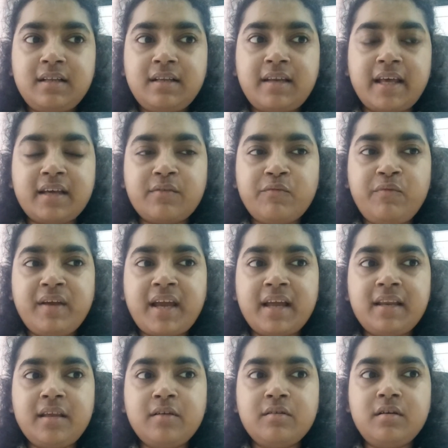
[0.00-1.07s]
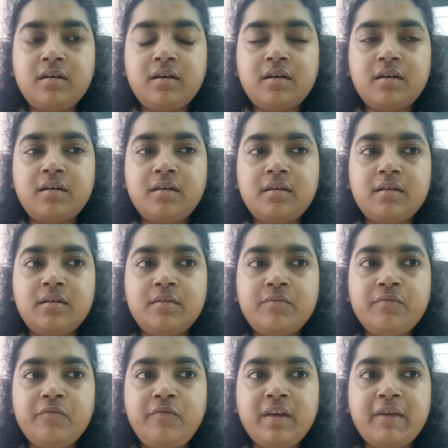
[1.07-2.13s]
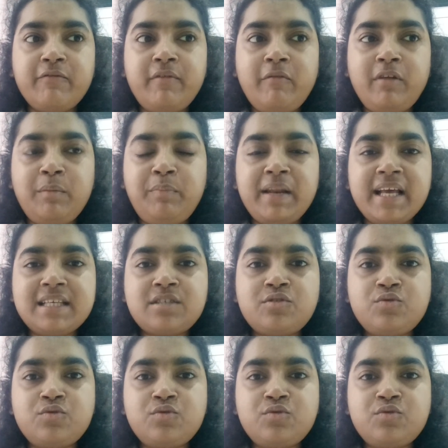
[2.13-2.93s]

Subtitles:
Like we will place